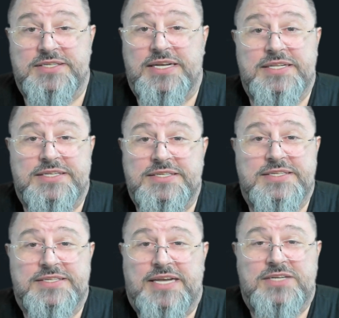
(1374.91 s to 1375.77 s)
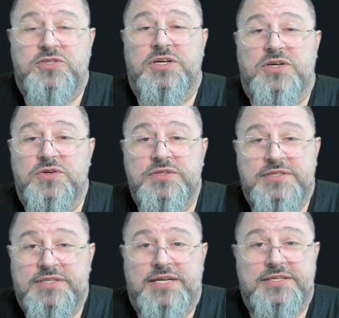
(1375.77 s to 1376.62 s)
And this is actually
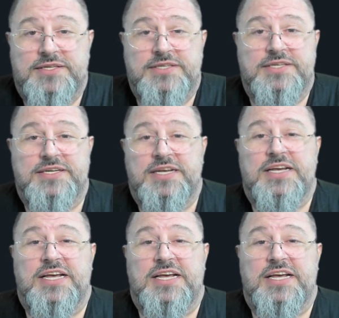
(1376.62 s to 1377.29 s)
coincidentally,